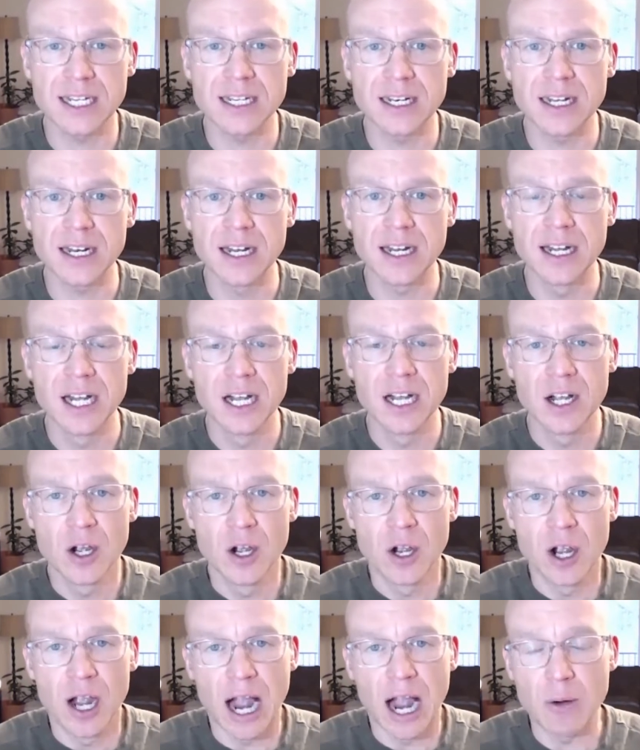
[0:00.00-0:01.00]
And
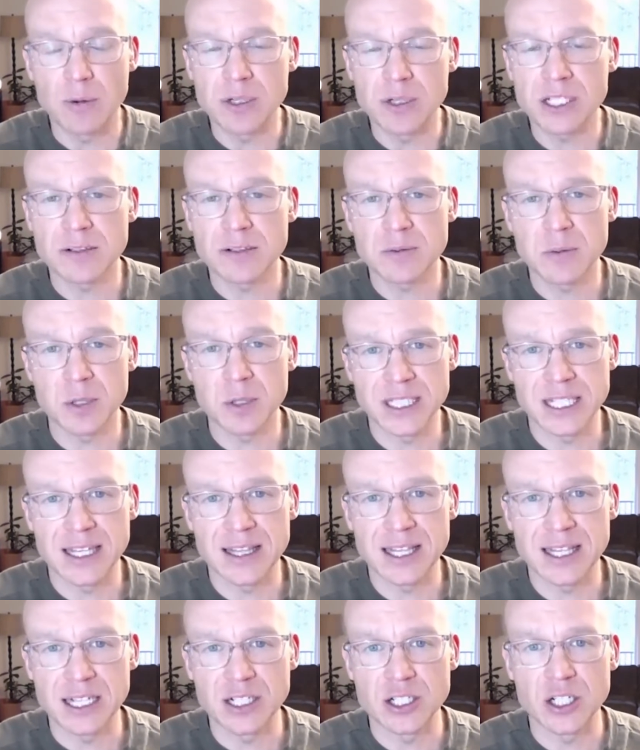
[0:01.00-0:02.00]
I wasn't even supposed to get
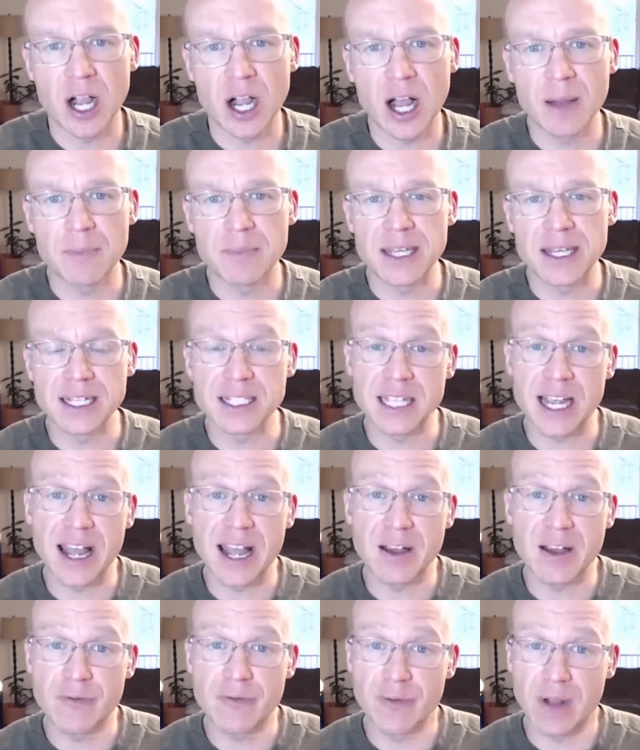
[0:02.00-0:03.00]
that job because I
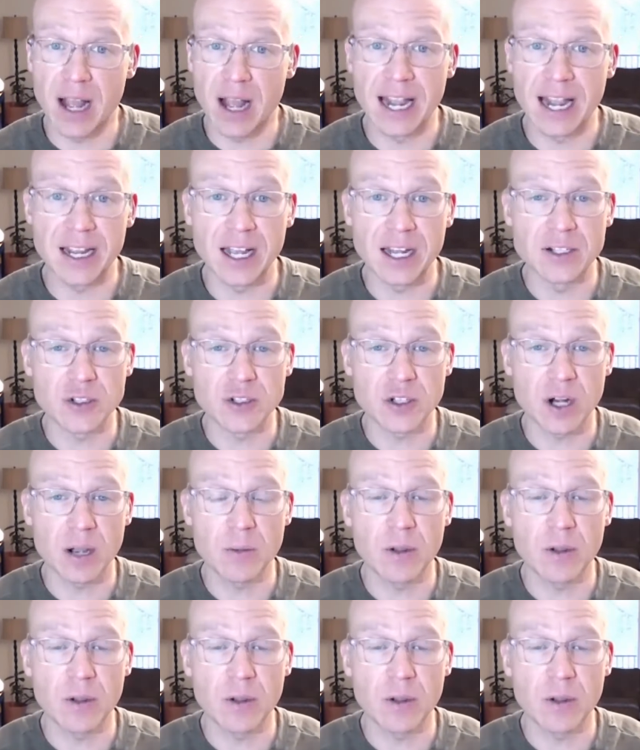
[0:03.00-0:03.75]
have I got in trouble.